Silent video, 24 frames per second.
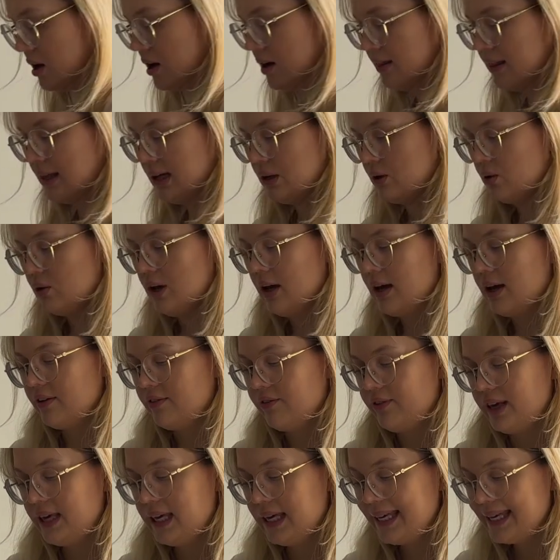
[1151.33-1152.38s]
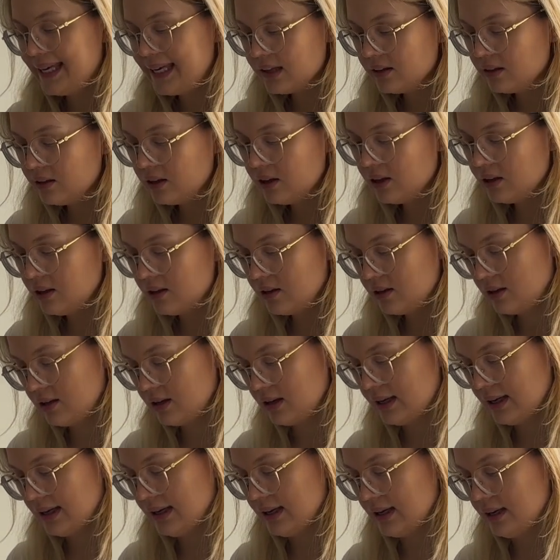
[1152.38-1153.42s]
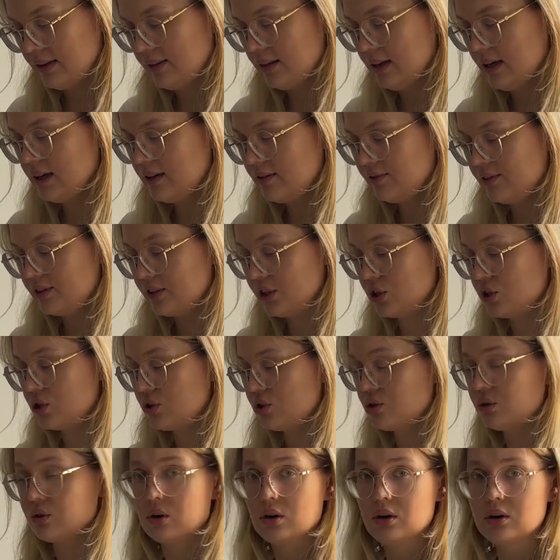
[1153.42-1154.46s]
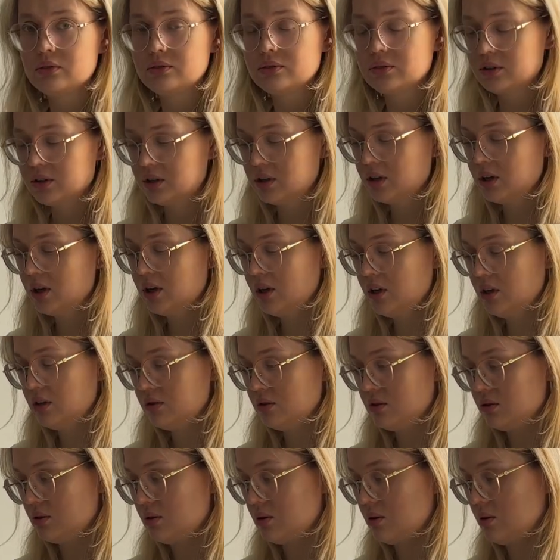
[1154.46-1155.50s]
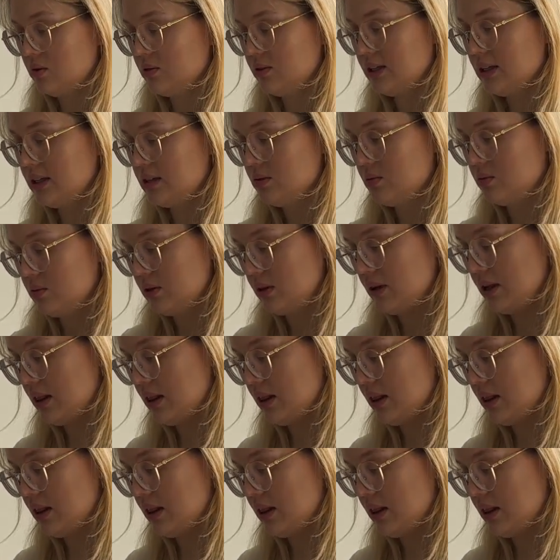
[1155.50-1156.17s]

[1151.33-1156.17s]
they don't have heel and they're very soft, so that's what I